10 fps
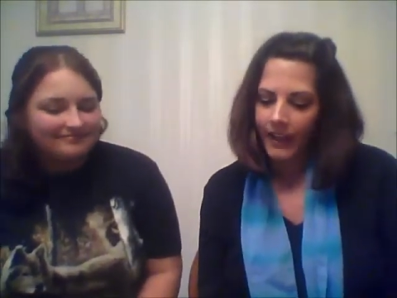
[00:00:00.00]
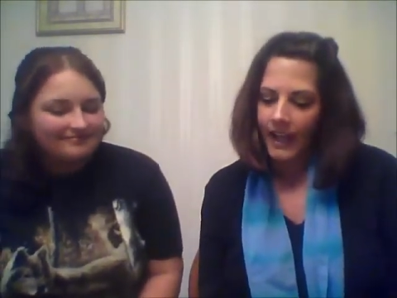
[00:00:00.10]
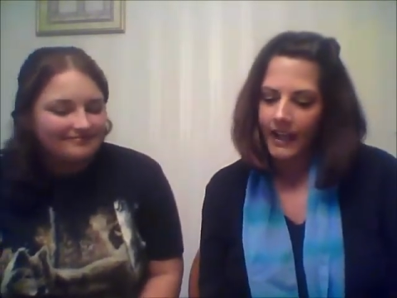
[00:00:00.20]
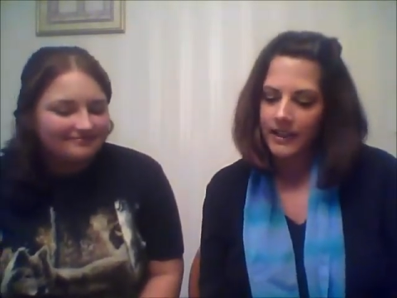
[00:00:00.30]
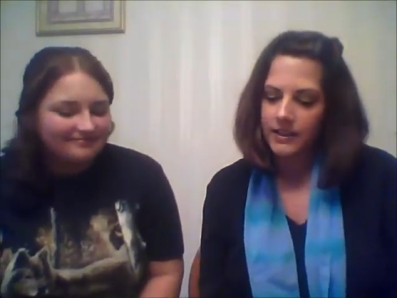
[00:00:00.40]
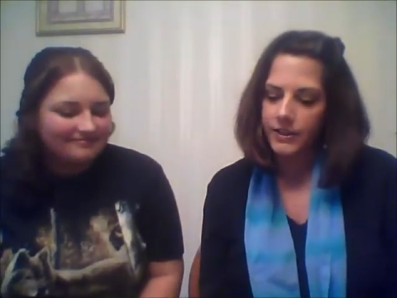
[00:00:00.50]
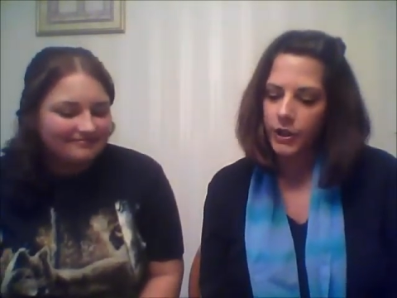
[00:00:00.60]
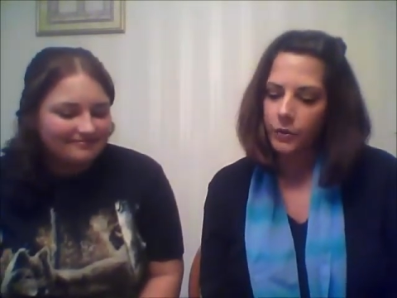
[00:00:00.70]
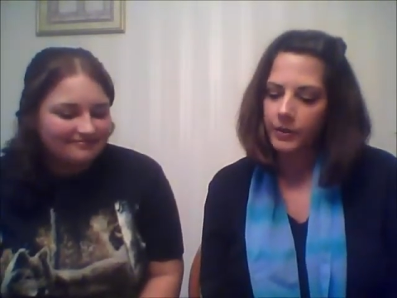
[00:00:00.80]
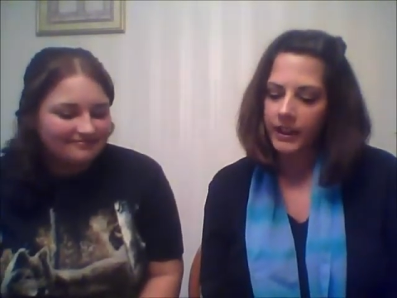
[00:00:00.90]
Speaker 1: And do
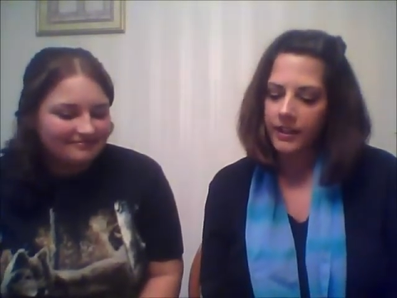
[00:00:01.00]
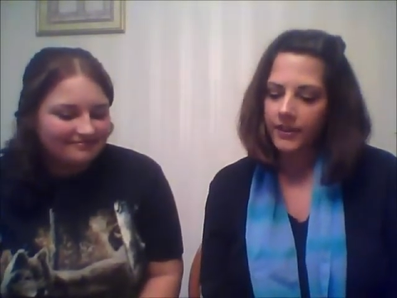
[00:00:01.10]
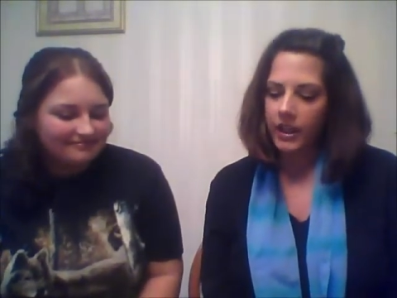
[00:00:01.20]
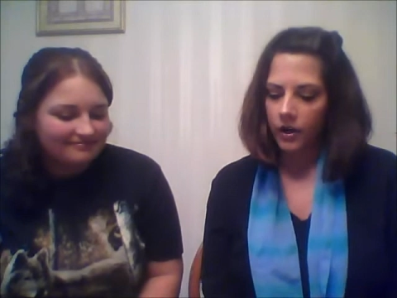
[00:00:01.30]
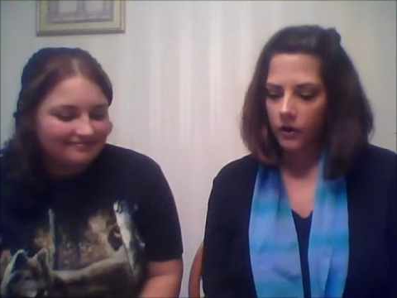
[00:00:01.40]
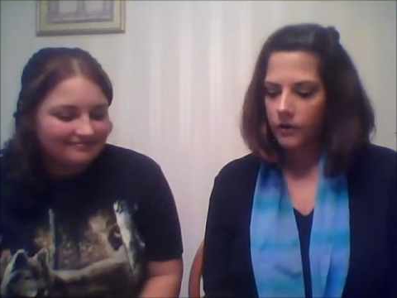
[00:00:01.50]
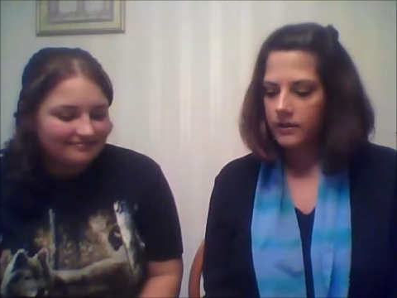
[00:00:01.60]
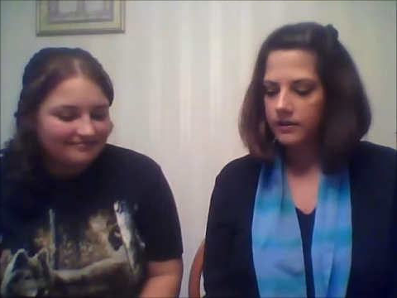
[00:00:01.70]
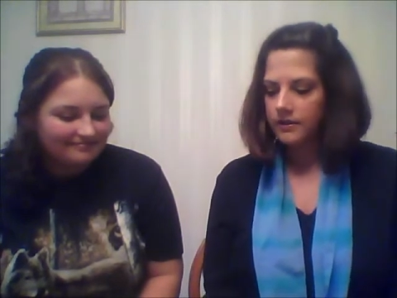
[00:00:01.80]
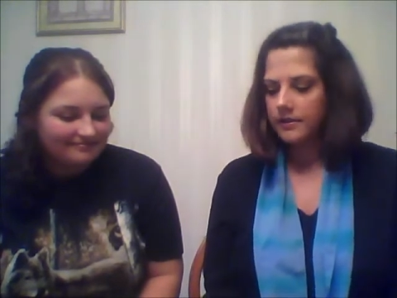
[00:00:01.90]
you believe in
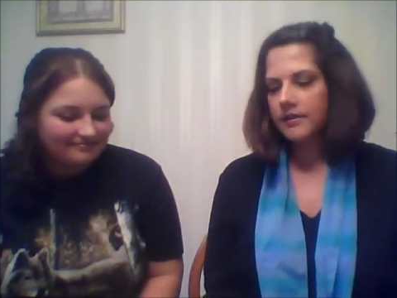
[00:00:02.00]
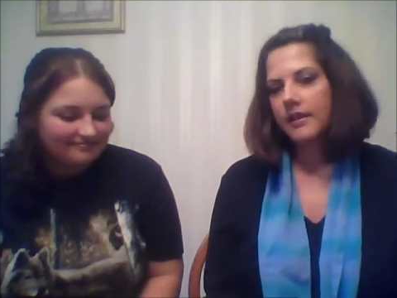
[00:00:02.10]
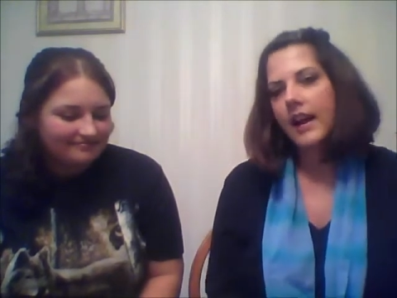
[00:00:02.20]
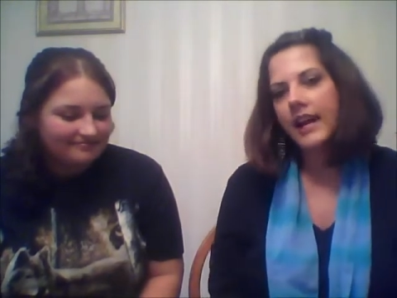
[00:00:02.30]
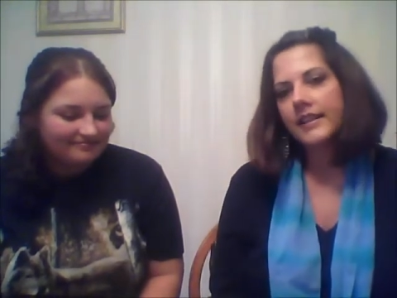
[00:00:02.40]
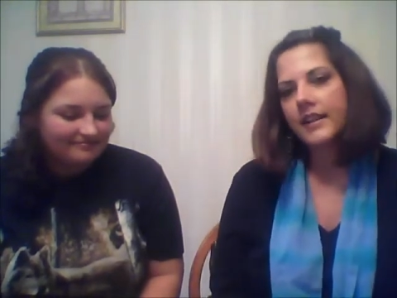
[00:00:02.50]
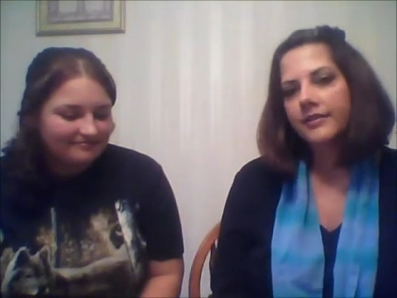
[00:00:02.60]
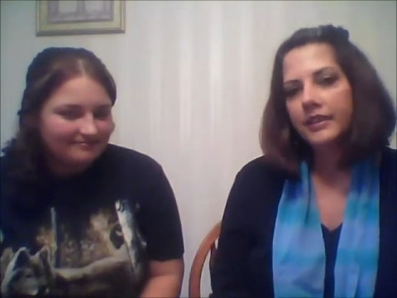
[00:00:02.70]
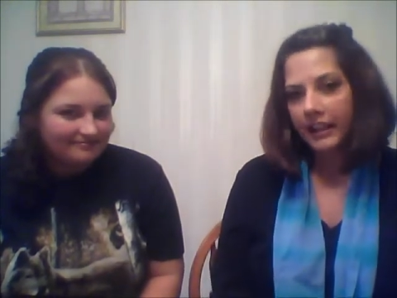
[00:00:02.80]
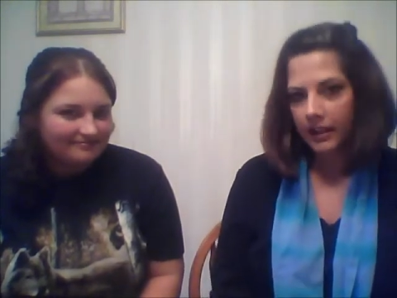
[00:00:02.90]
ghosts? I
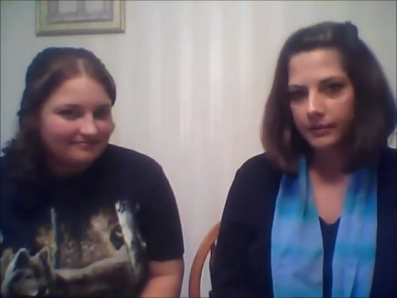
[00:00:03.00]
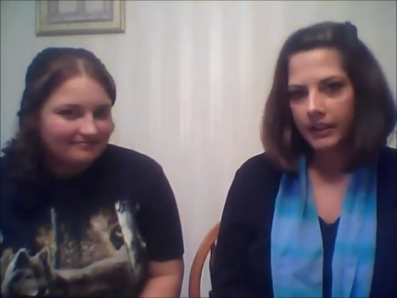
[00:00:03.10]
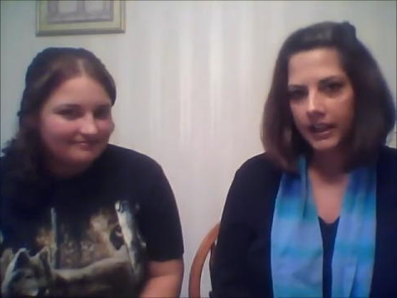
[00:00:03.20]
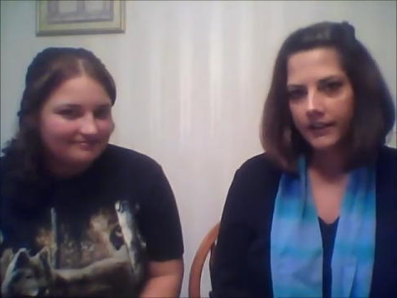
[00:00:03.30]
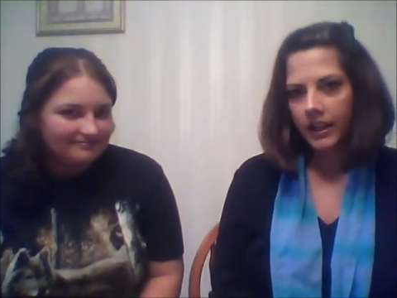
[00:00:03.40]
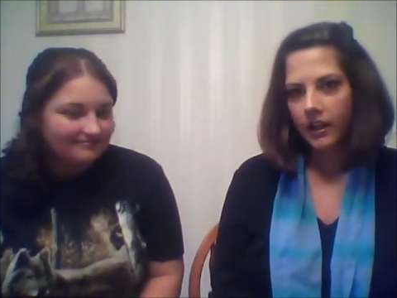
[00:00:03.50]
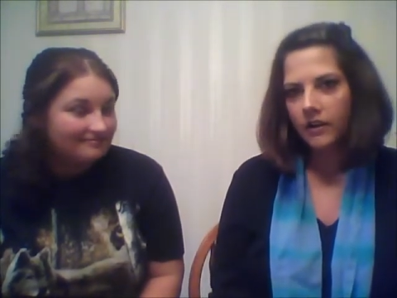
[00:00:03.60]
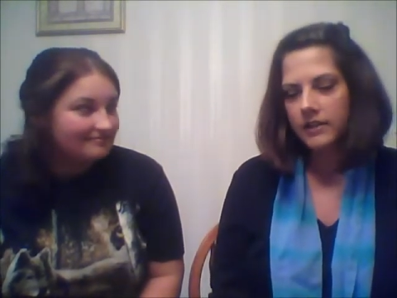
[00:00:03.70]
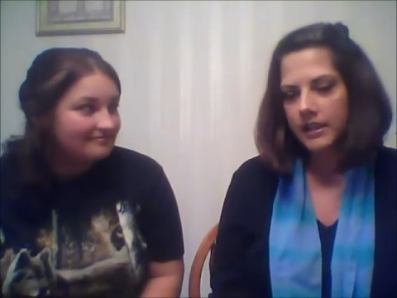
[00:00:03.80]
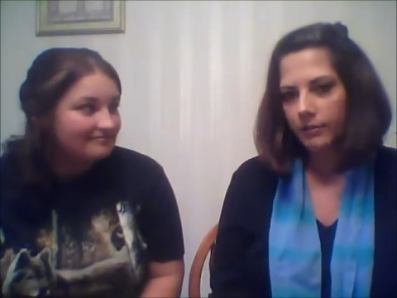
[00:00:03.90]
definitely believe in
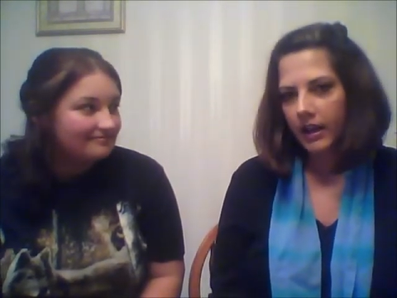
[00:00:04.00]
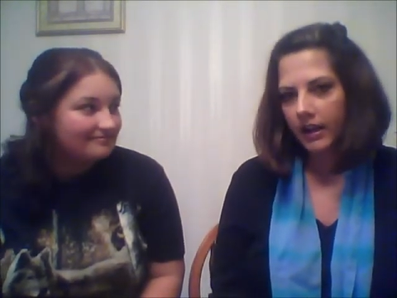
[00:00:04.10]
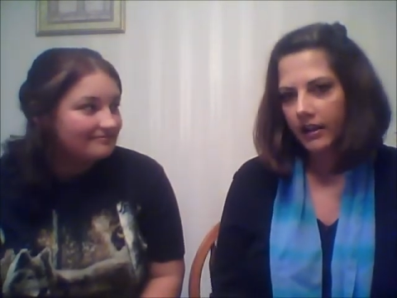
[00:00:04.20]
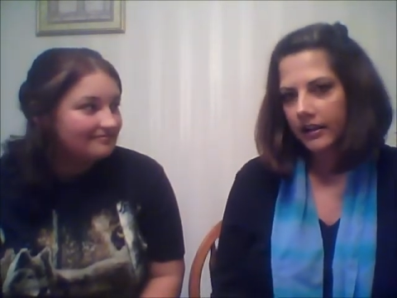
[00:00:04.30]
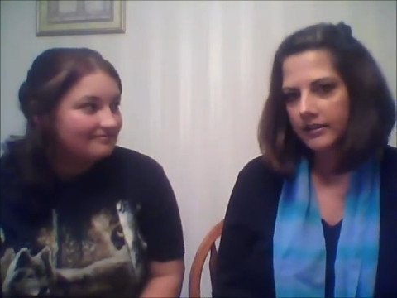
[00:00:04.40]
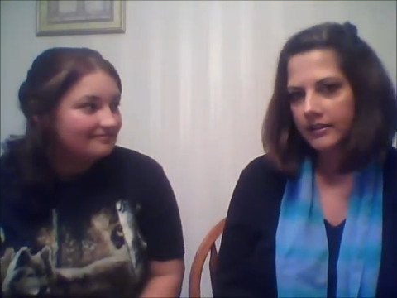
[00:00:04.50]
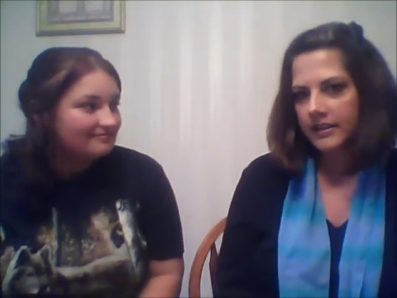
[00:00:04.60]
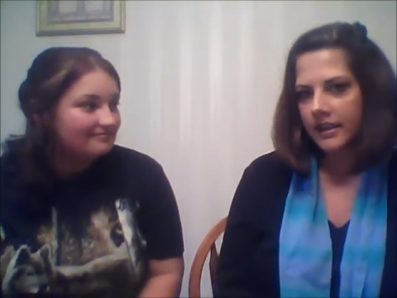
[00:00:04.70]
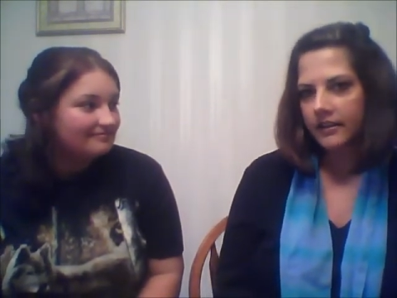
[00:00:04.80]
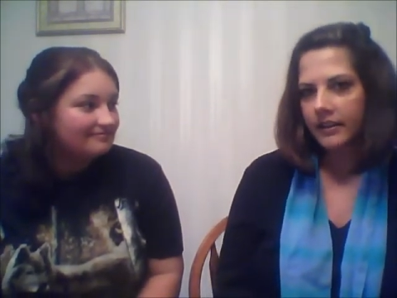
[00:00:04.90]
ghosts. I may not
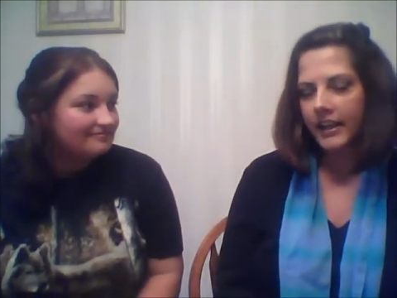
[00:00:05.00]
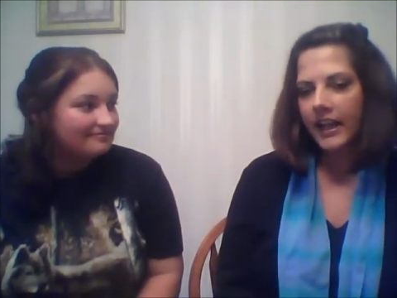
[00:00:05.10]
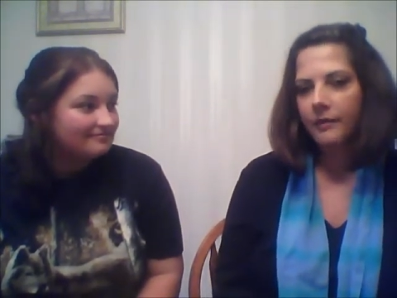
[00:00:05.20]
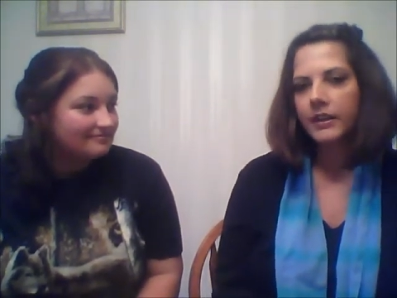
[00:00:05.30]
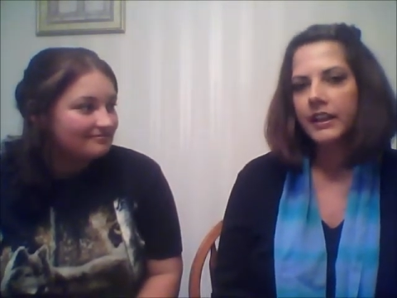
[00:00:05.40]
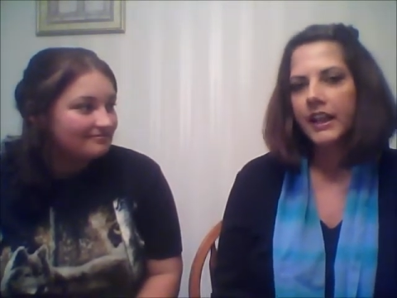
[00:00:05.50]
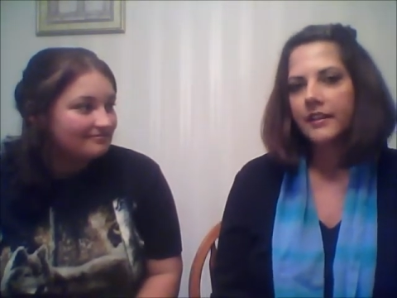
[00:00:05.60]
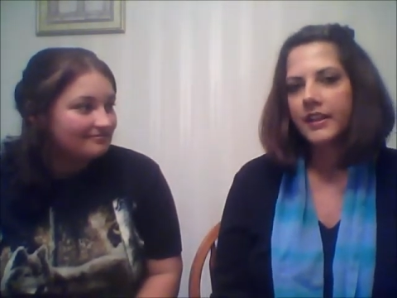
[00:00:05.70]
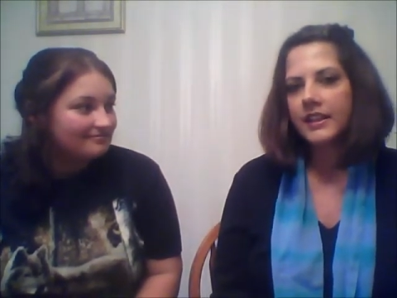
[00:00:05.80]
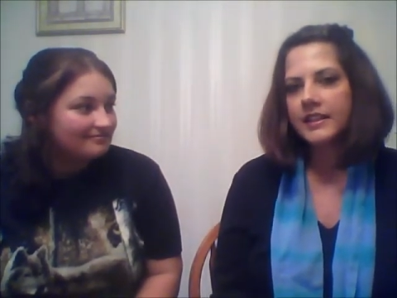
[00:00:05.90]
necessarily
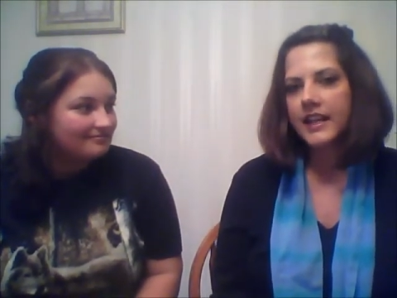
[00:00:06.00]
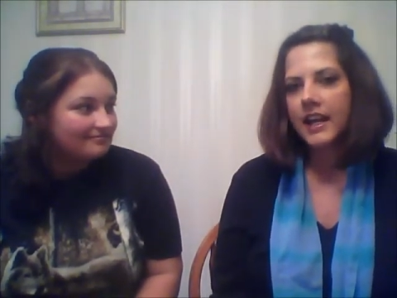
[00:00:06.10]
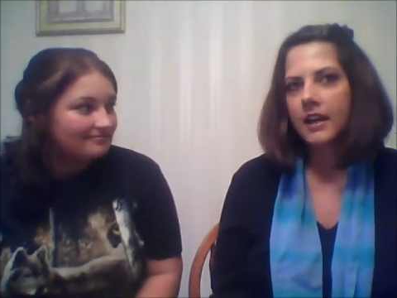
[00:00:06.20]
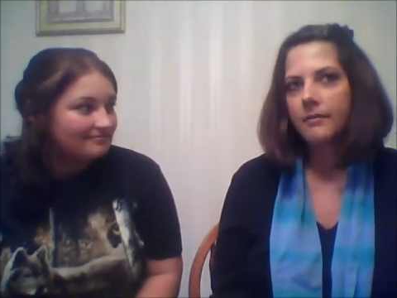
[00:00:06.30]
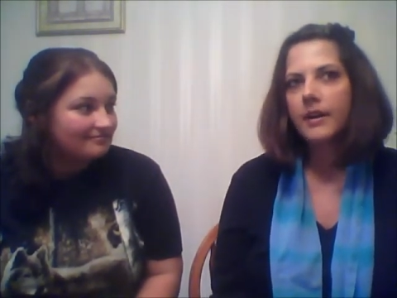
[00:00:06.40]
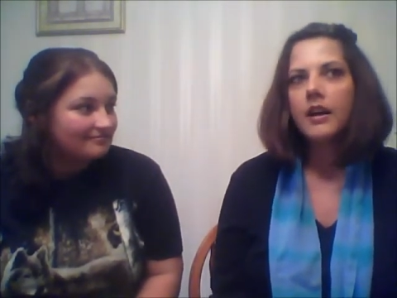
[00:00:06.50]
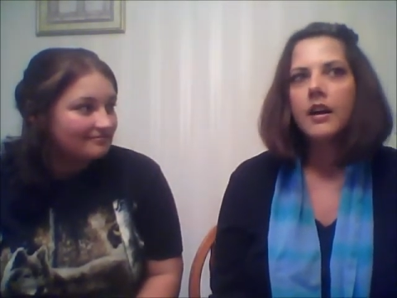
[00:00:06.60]
believe the same